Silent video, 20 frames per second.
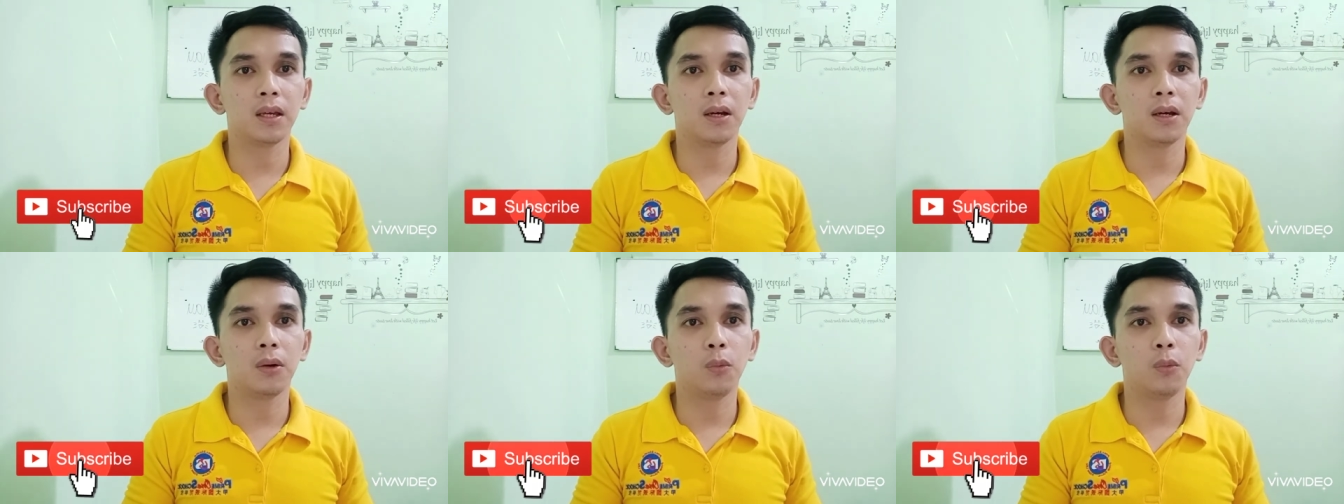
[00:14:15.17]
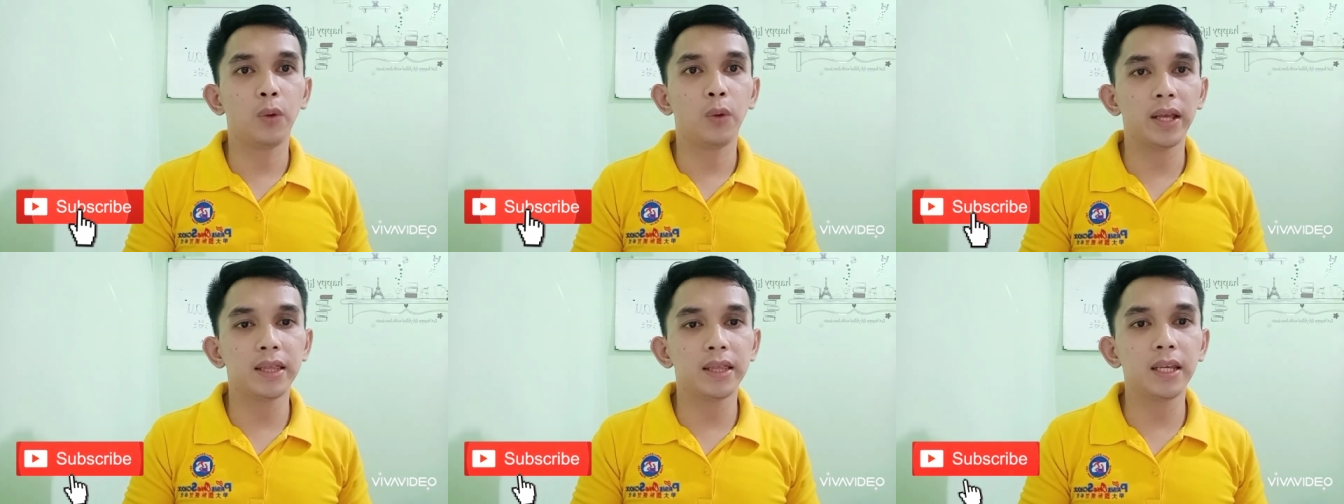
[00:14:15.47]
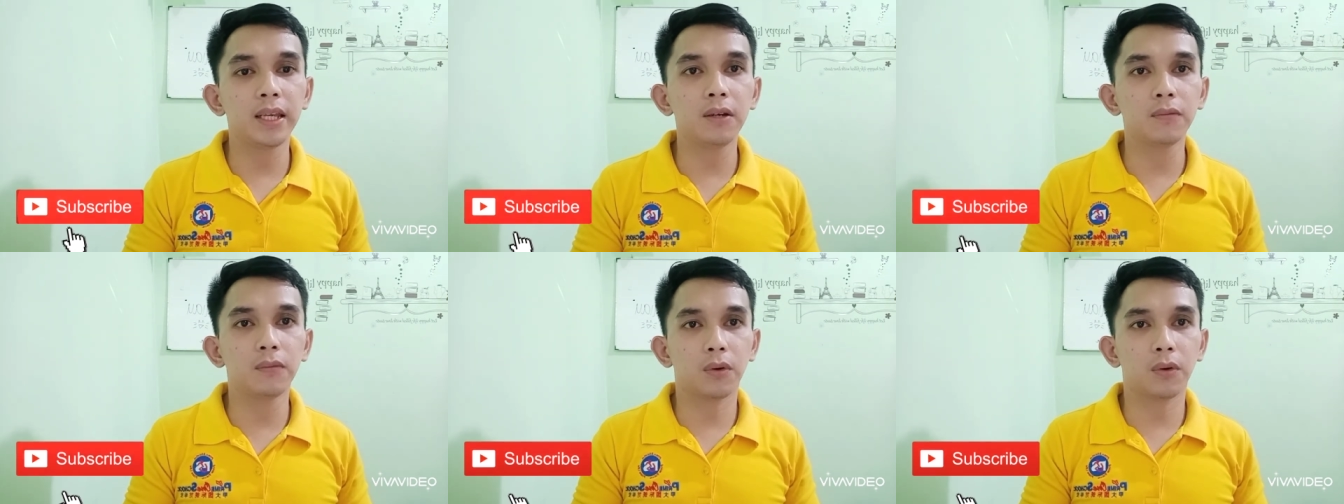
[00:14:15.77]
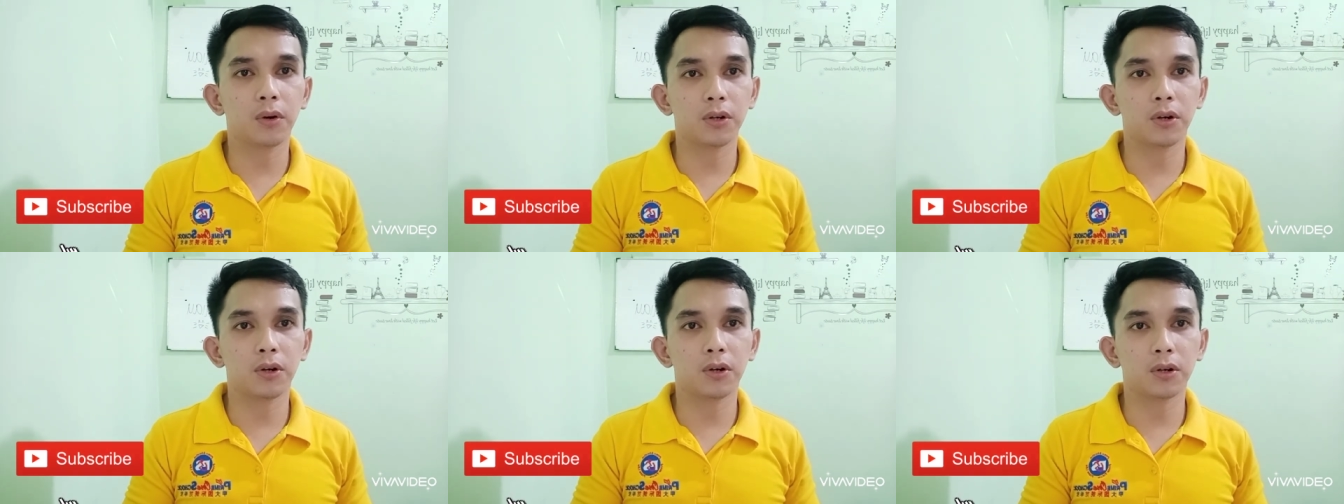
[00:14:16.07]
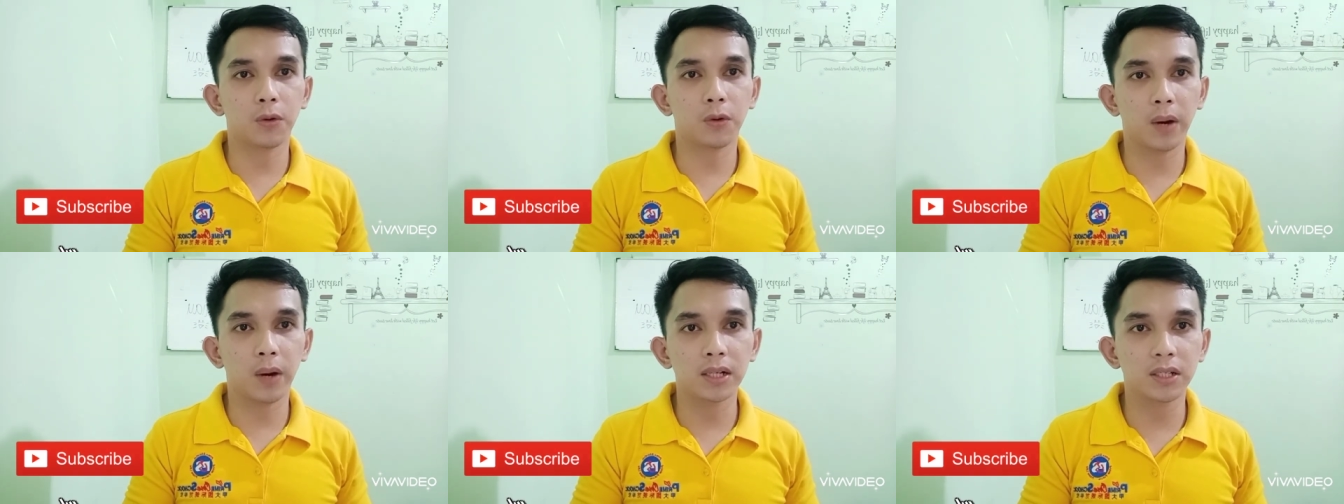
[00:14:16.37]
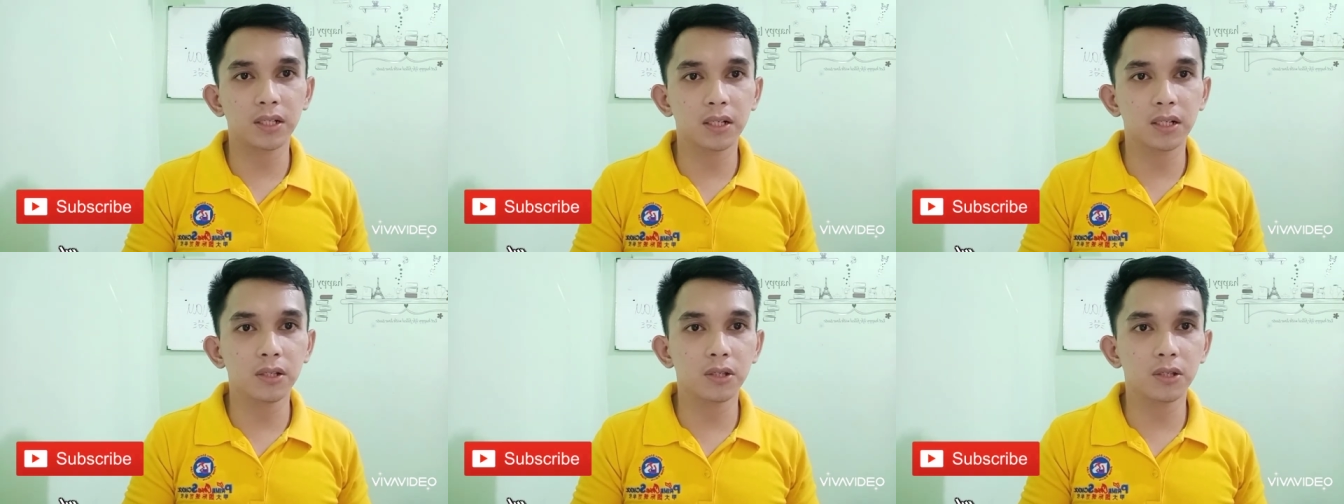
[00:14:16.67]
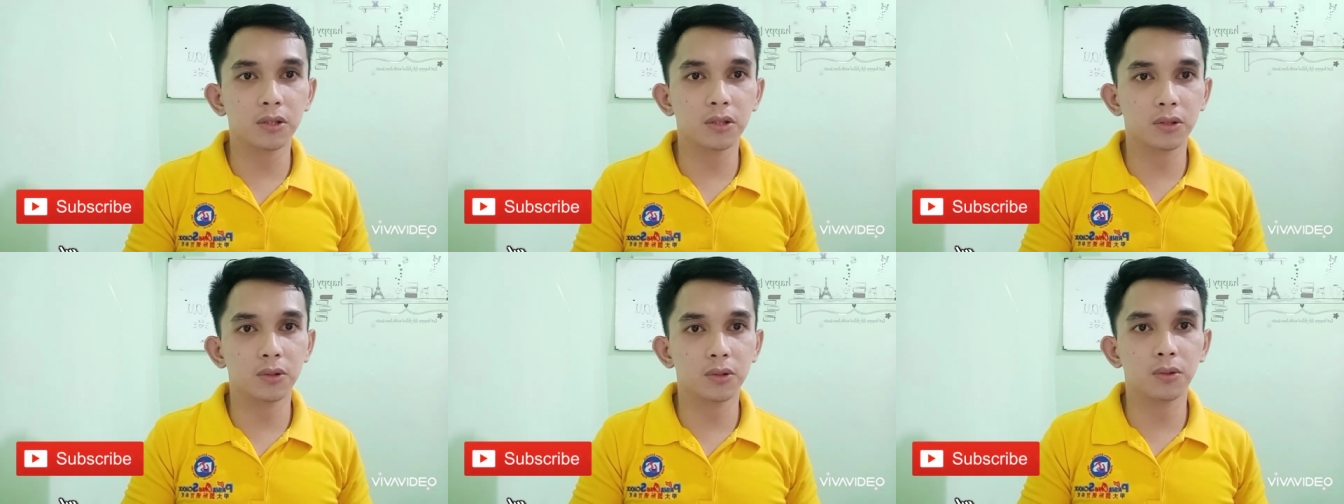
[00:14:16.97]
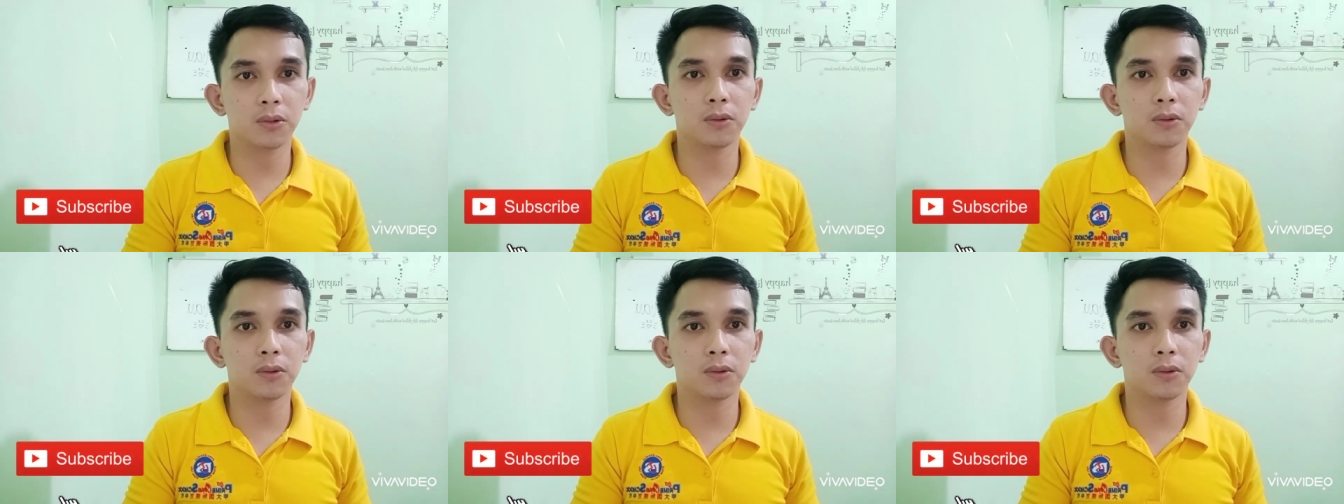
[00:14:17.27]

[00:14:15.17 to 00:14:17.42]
waiting for your questions to